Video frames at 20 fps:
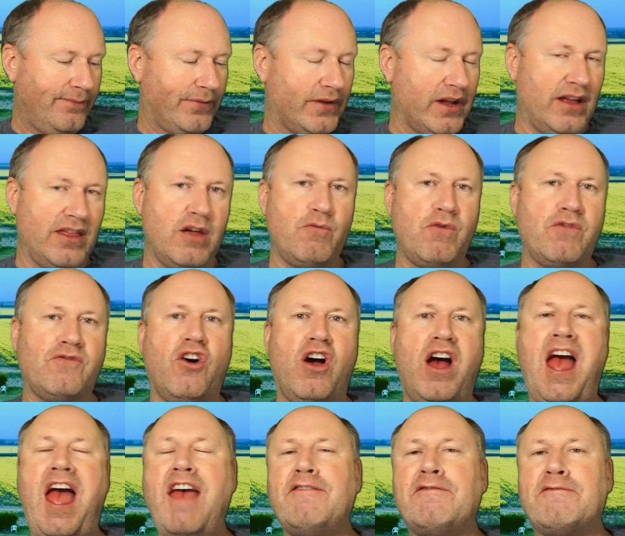And then we've got
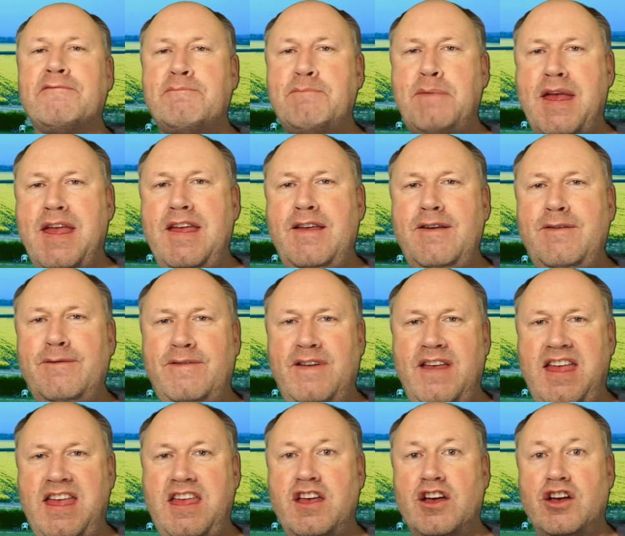
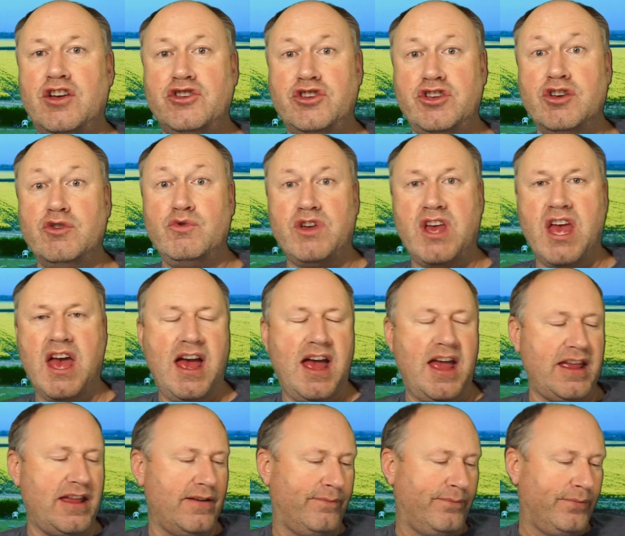FPV
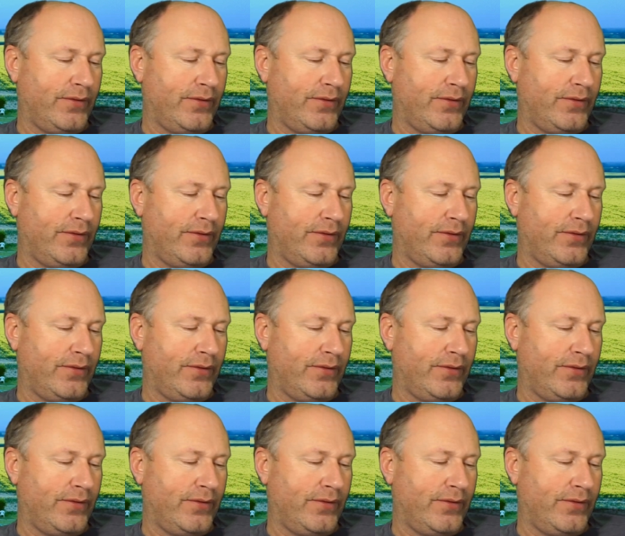UK.